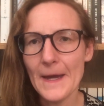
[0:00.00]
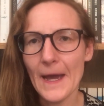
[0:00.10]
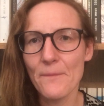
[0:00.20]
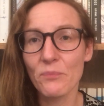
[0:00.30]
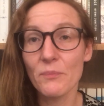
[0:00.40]

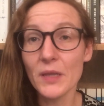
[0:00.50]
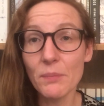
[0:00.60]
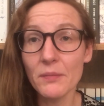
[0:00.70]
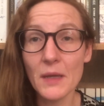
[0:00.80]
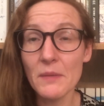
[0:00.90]
Um,
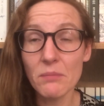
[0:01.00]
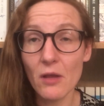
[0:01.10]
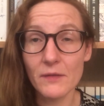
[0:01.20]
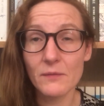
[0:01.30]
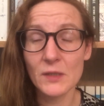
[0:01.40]
but the, I mean, the
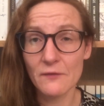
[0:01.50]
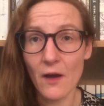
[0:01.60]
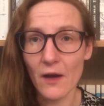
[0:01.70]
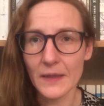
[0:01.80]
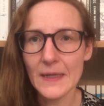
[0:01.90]
plot was
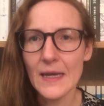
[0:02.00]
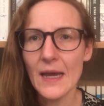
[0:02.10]
fine.